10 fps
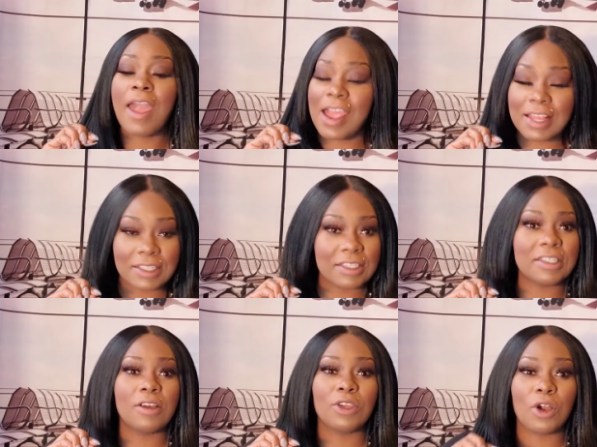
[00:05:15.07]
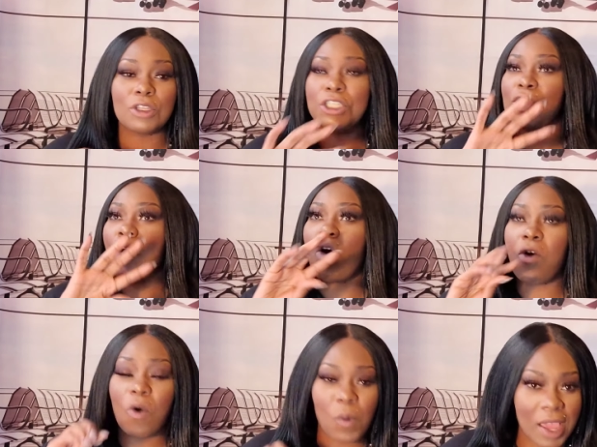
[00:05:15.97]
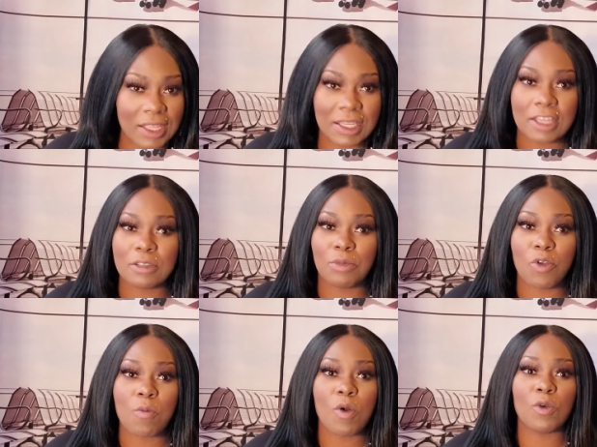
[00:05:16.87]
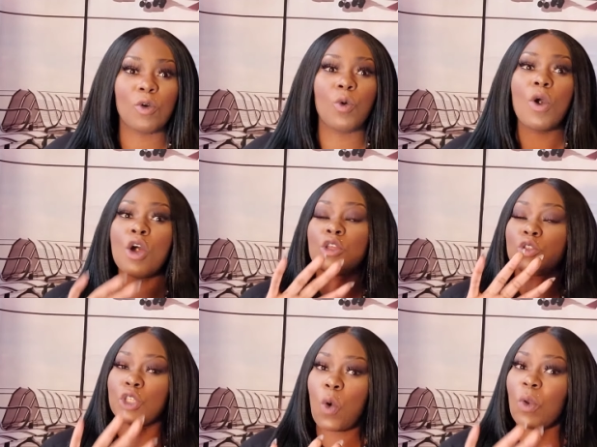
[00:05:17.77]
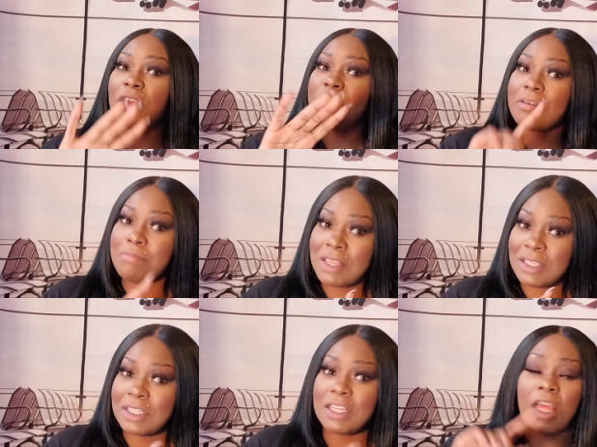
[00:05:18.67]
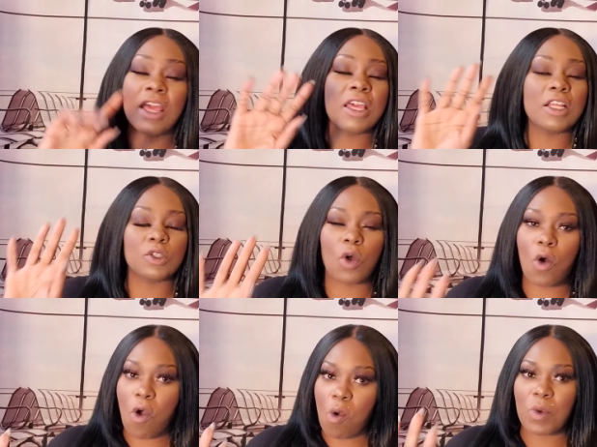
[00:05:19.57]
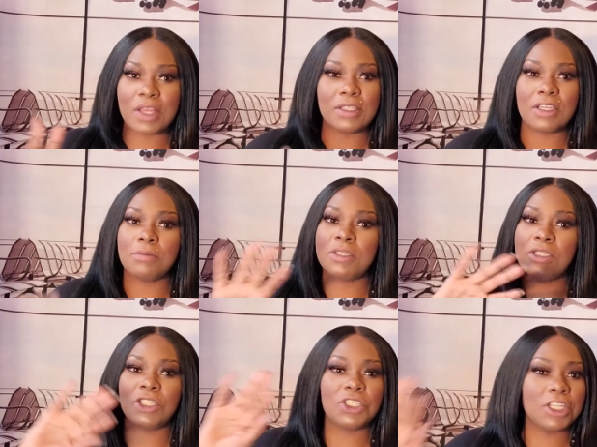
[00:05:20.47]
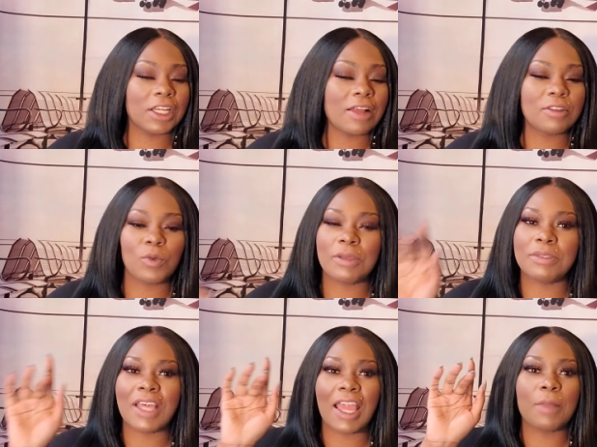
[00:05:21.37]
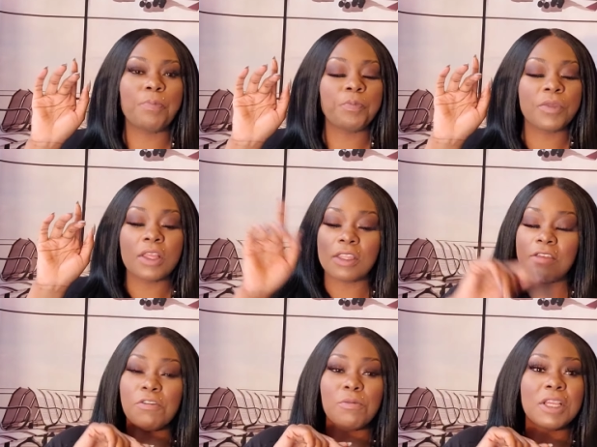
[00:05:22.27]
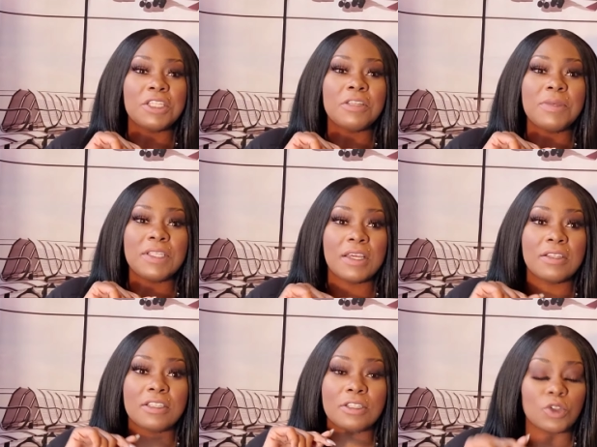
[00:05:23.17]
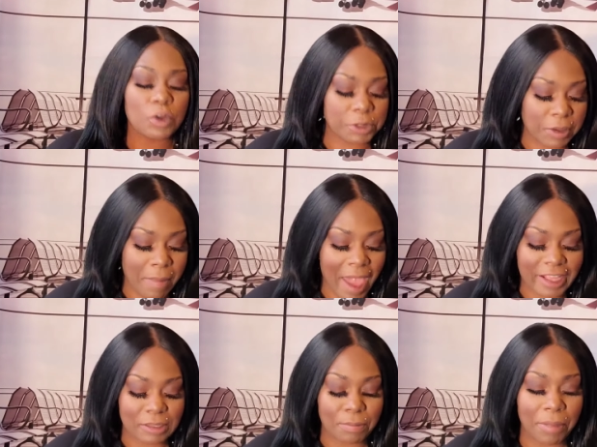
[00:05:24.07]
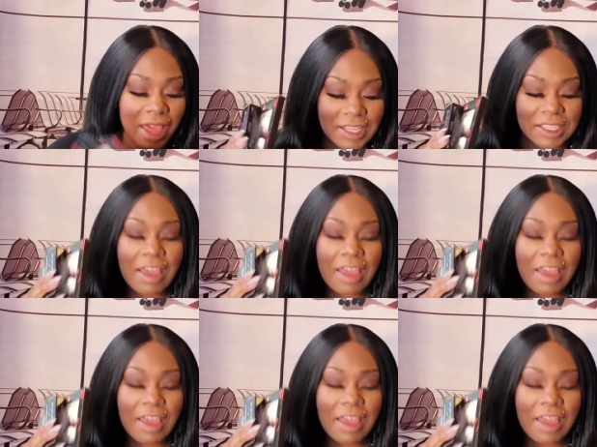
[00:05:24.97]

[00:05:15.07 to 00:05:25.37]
has a sale, y'all. She always has a promo code. So if you missed it, it's always something. Just check out the website. The information will be down in the description box. But